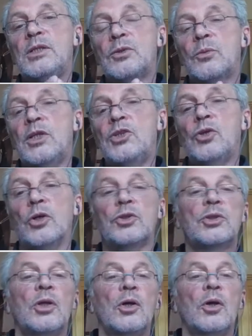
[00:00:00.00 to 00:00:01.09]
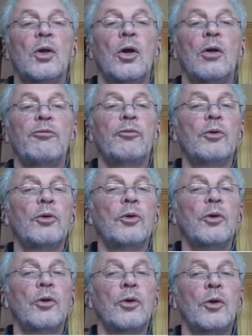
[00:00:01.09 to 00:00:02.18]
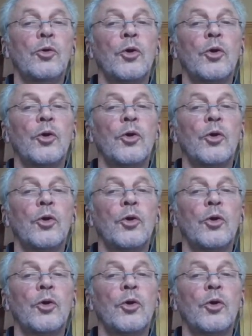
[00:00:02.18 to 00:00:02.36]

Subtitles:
screenshots of a